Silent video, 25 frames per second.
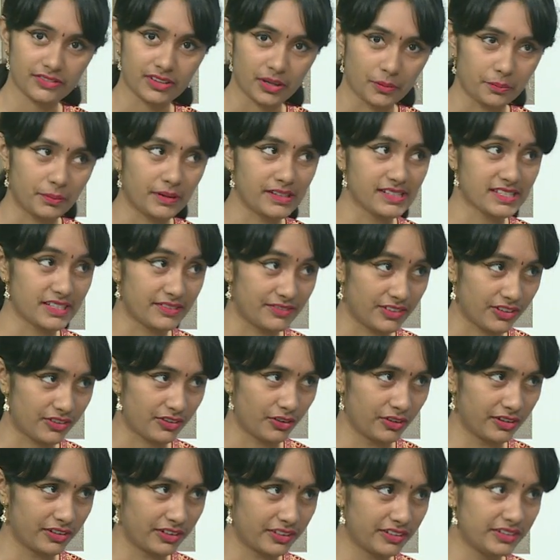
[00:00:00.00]
Compulsive
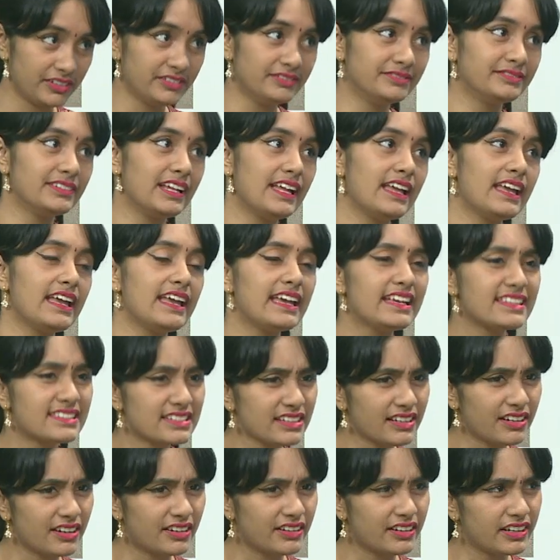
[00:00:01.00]
Disorder, it's
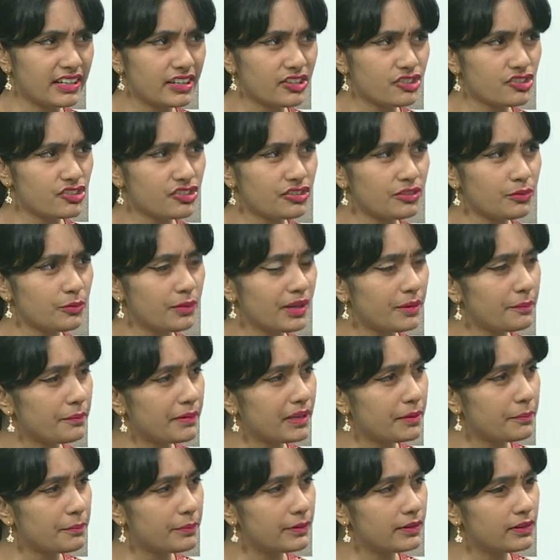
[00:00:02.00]
a condition where
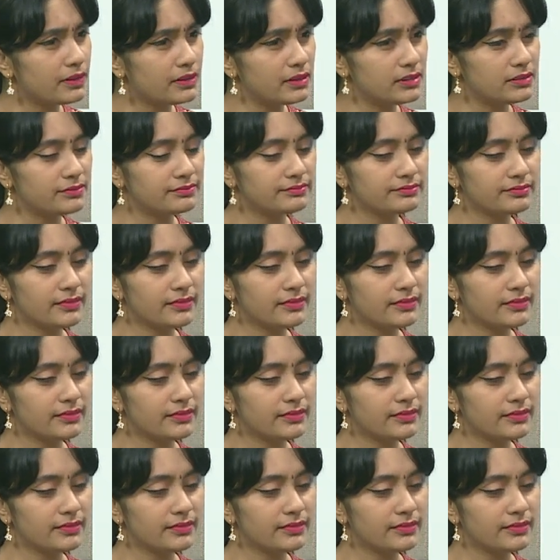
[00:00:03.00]
people,